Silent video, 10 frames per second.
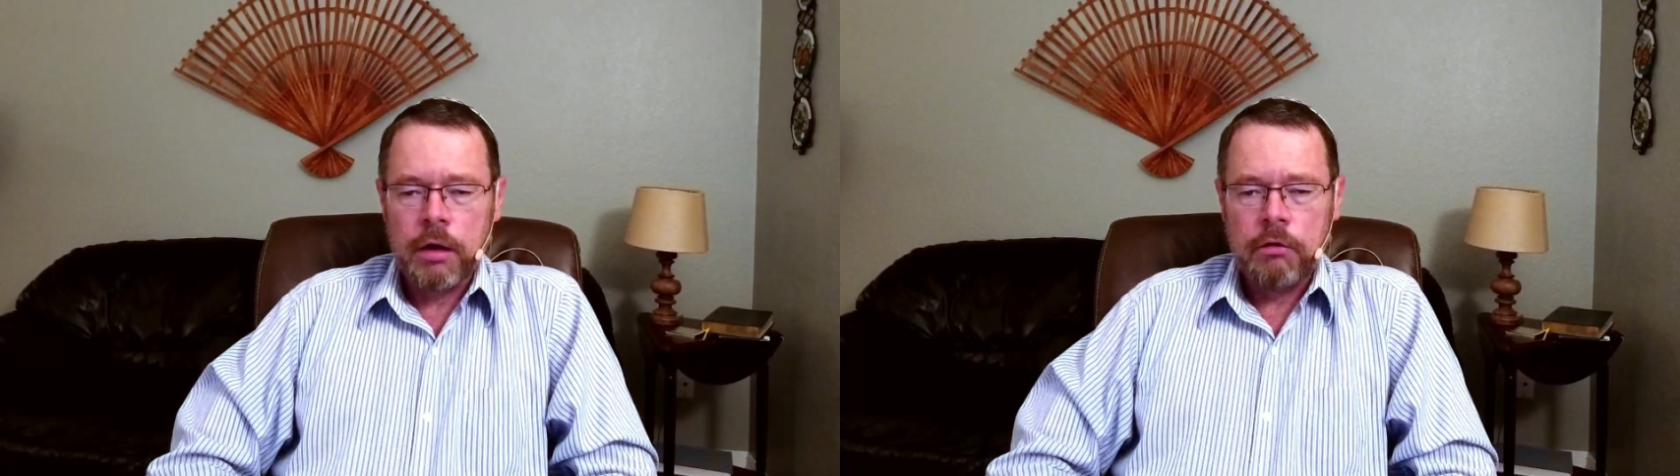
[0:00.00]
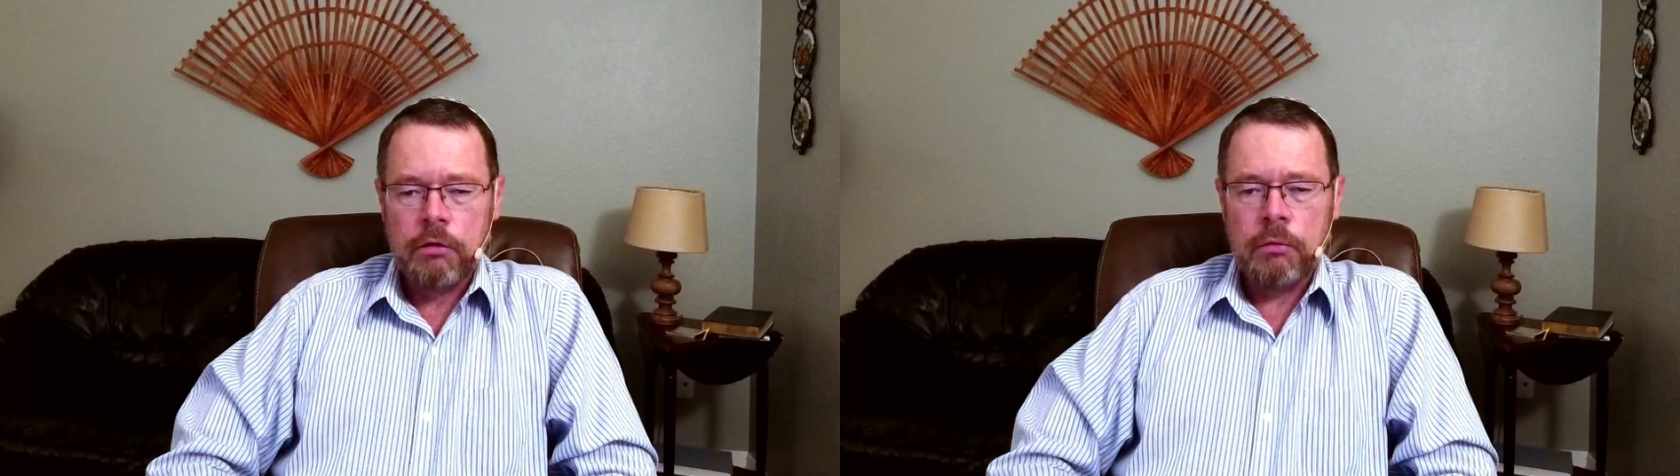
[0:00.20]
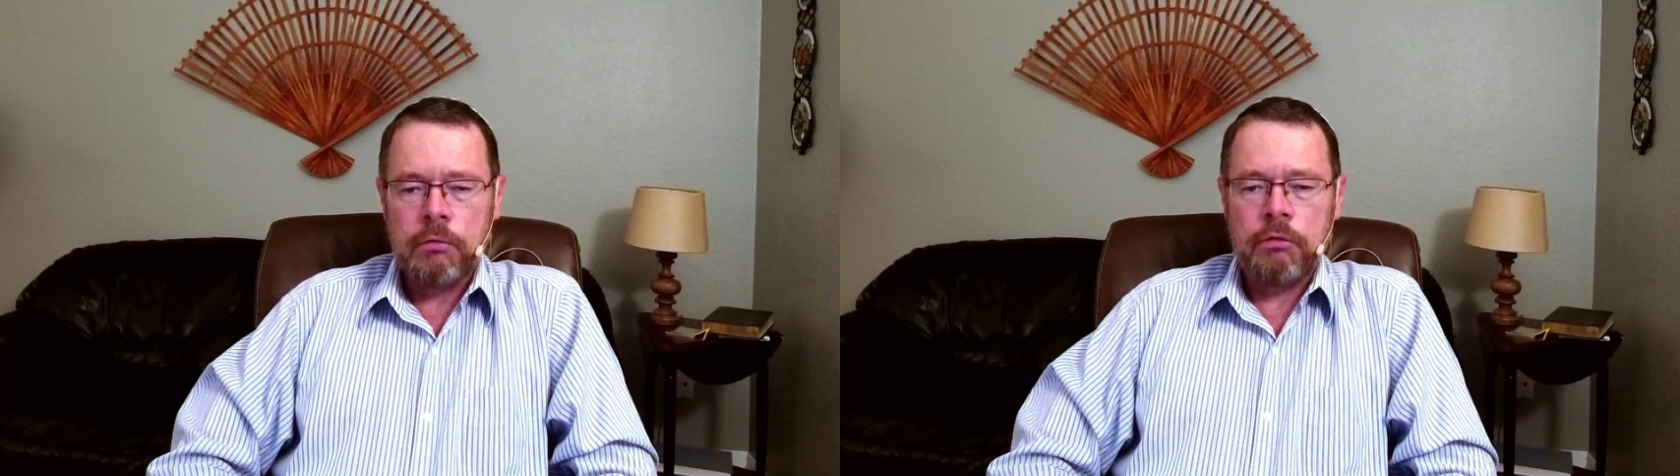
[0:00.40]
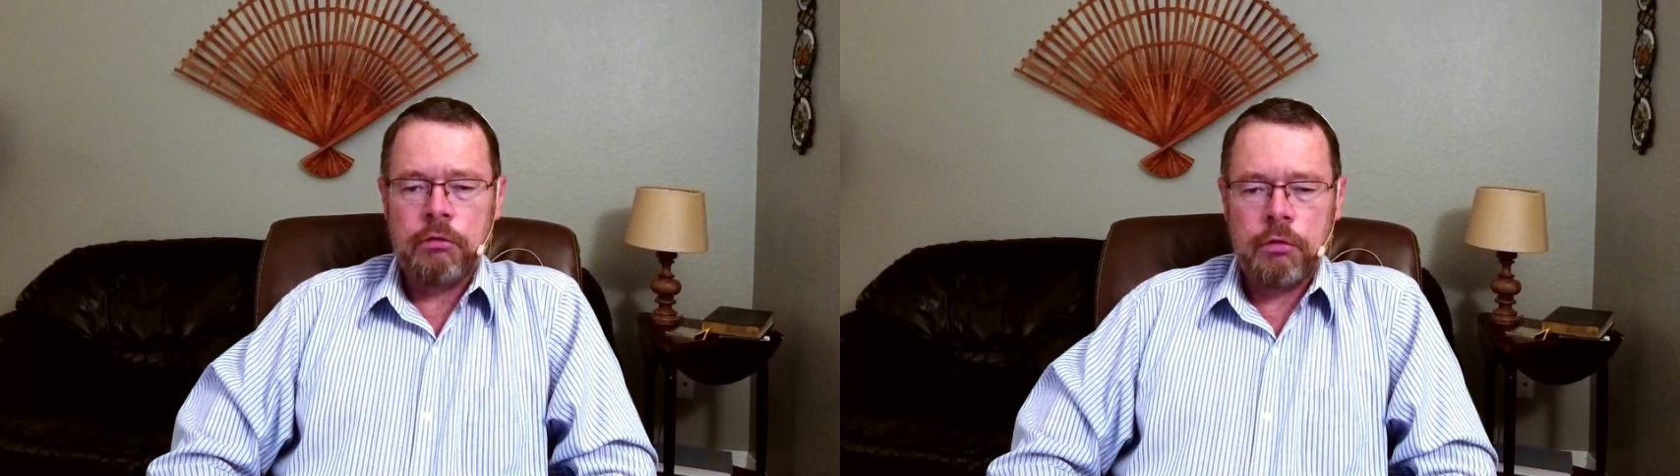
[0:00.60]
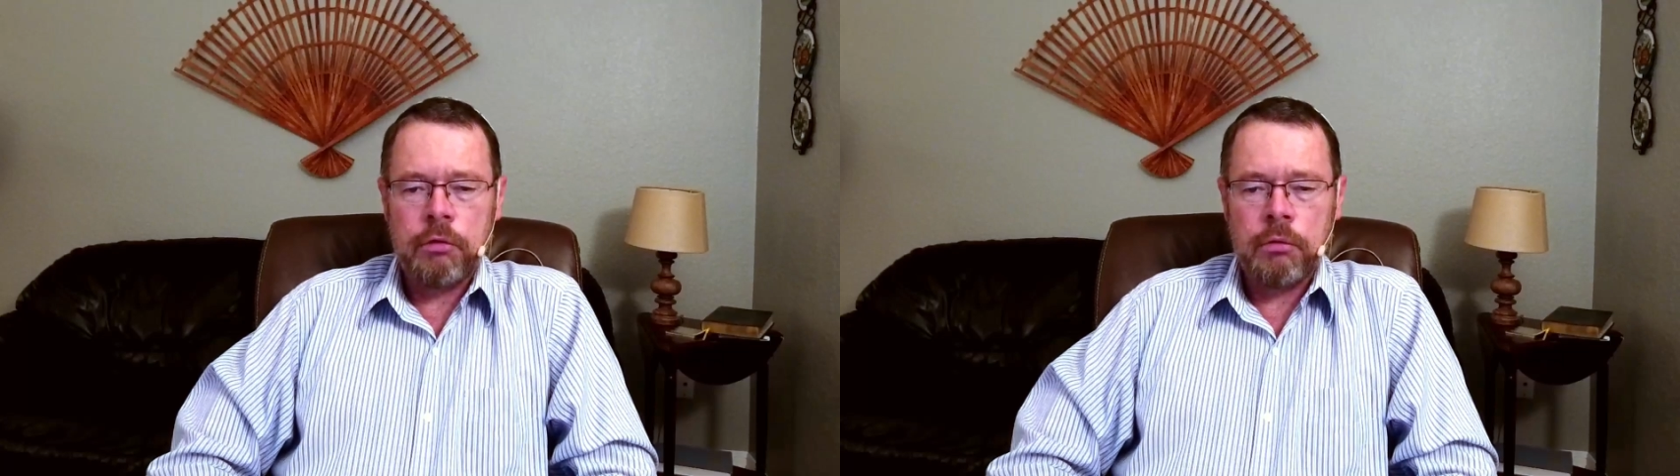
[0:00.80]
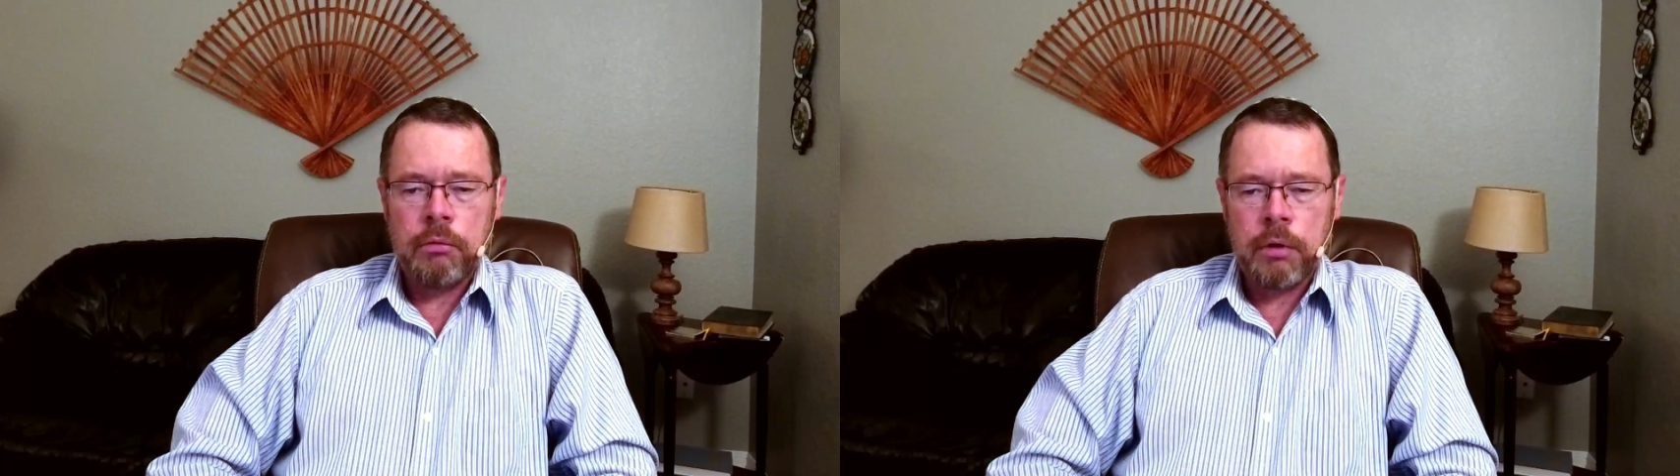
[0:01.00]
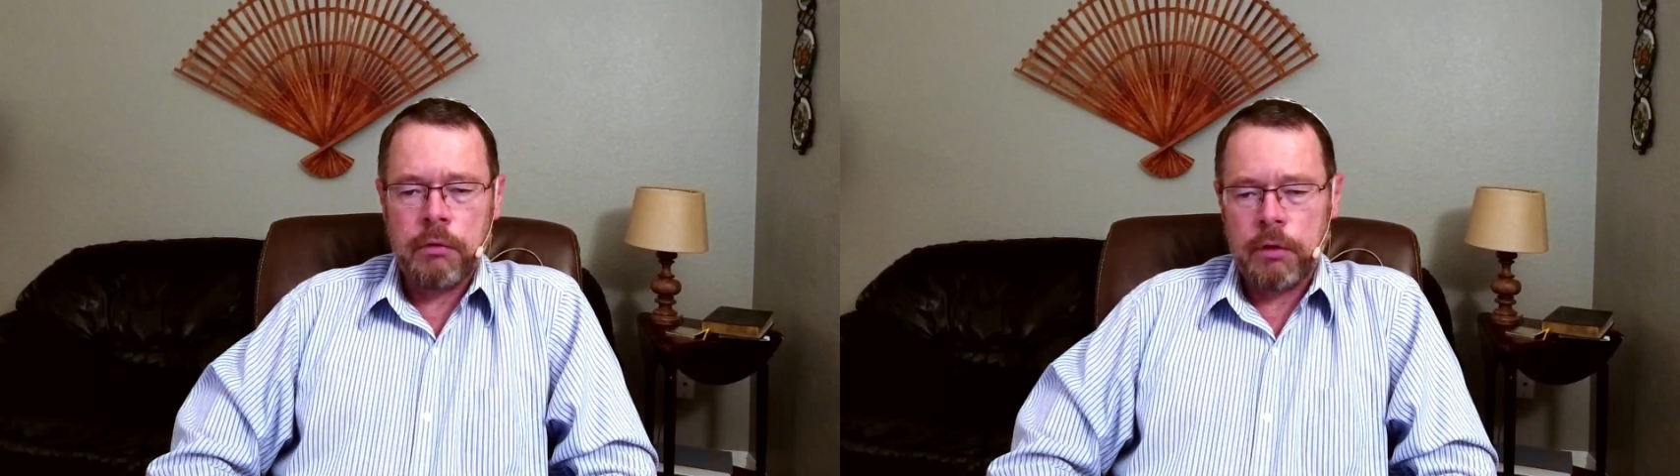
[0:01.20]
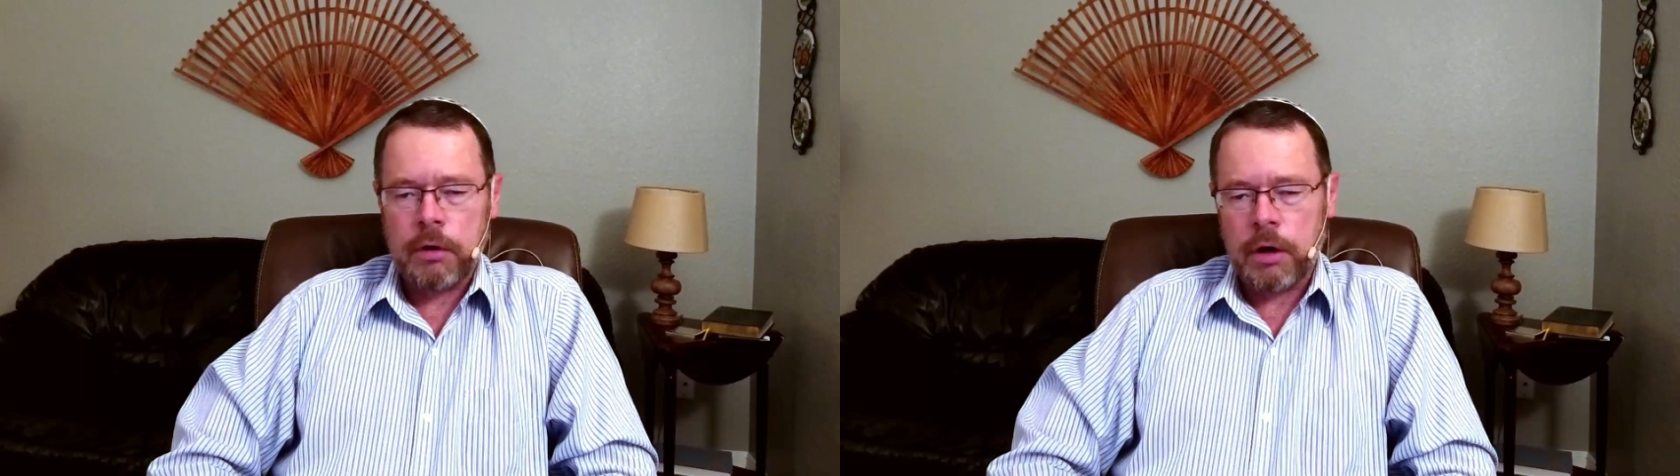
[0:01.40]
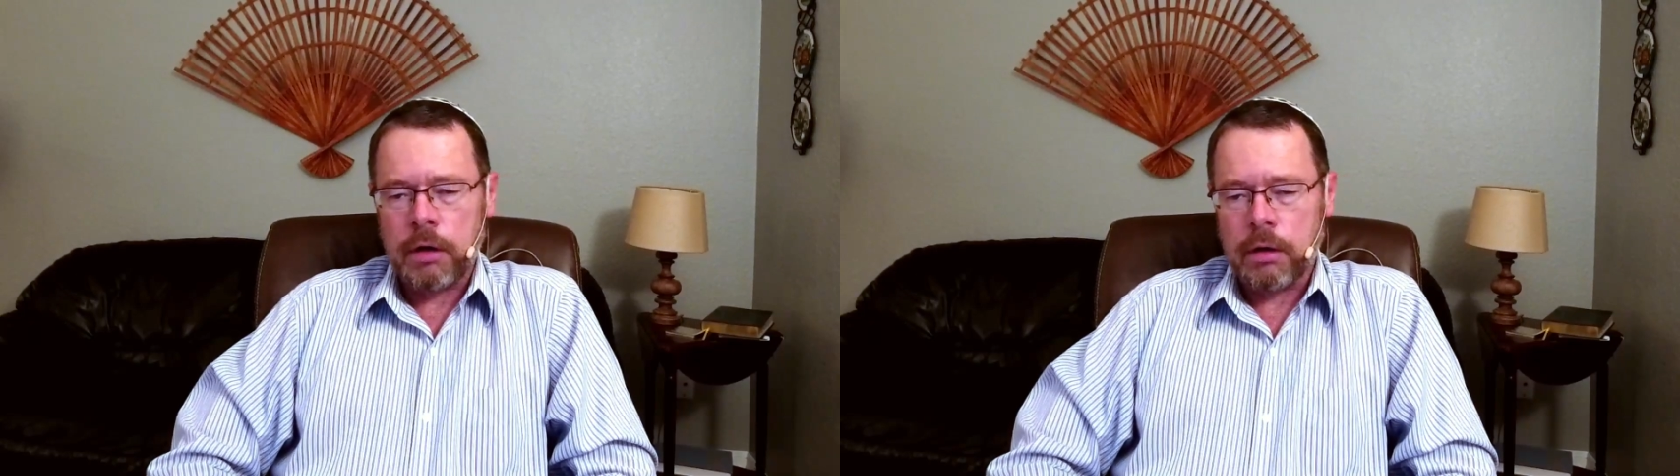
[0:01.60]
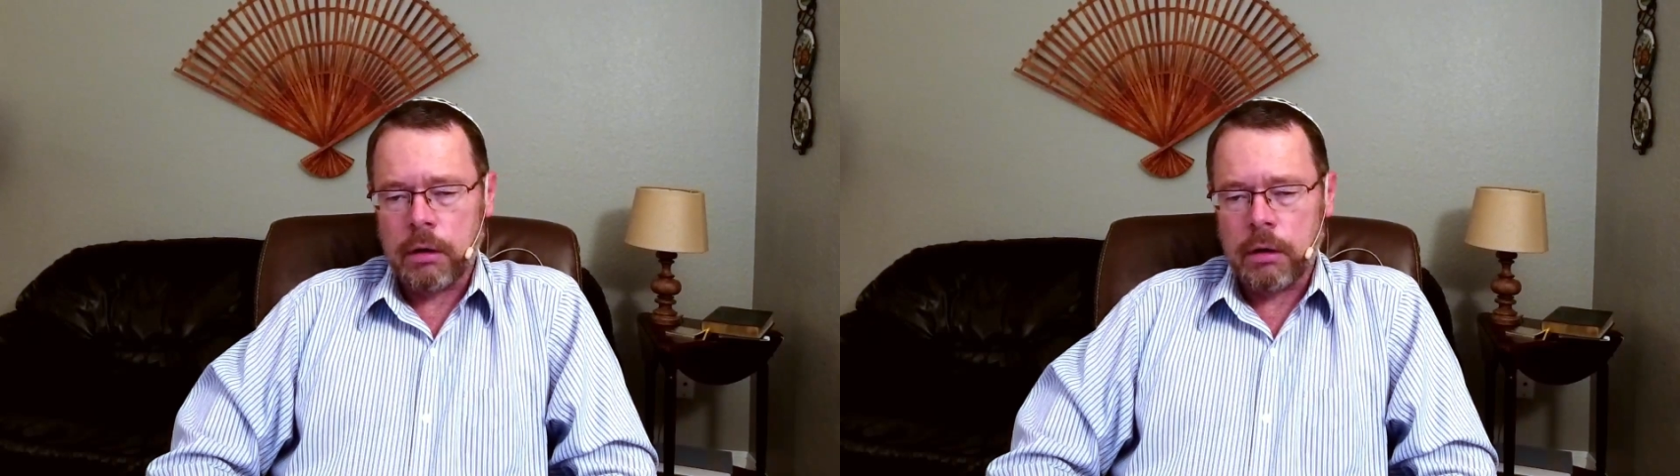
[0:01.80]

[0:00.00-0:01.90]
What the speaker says: choose two of the 10.